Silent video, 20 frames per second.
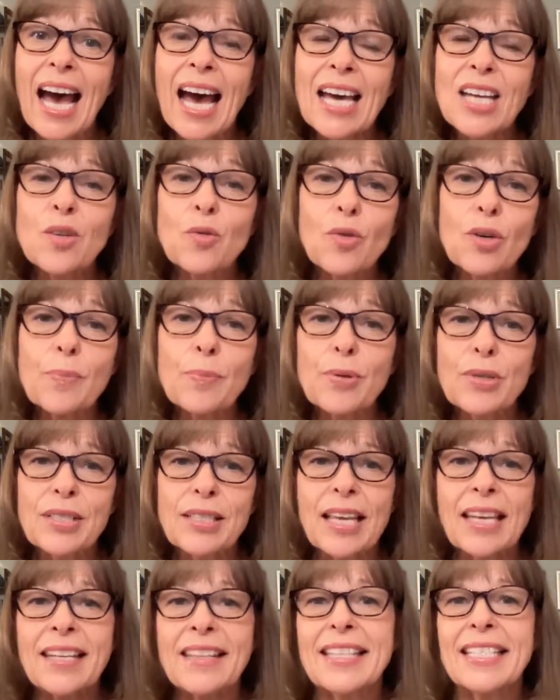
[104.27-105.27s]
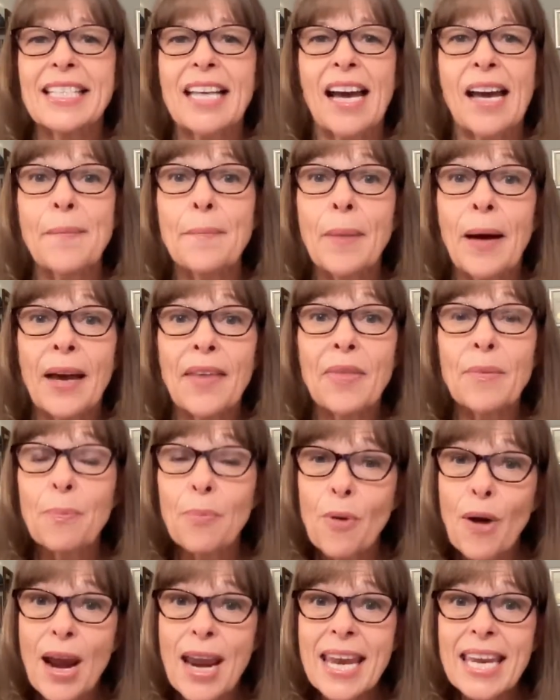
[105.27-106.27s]
100% of the time by the
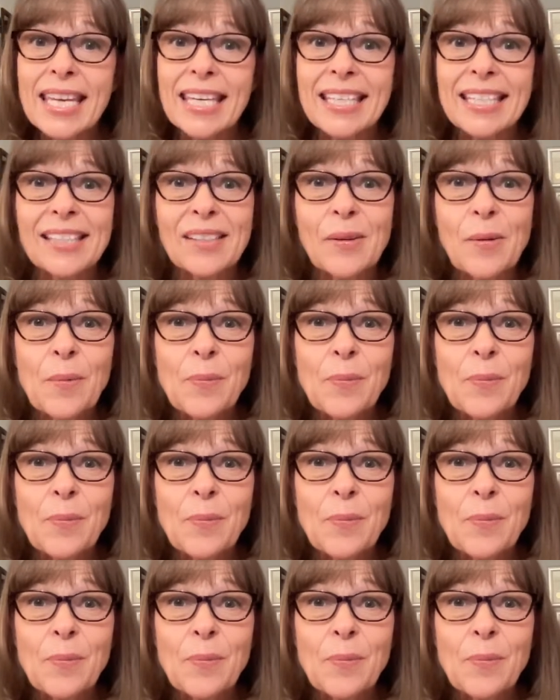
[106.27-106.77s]
brain.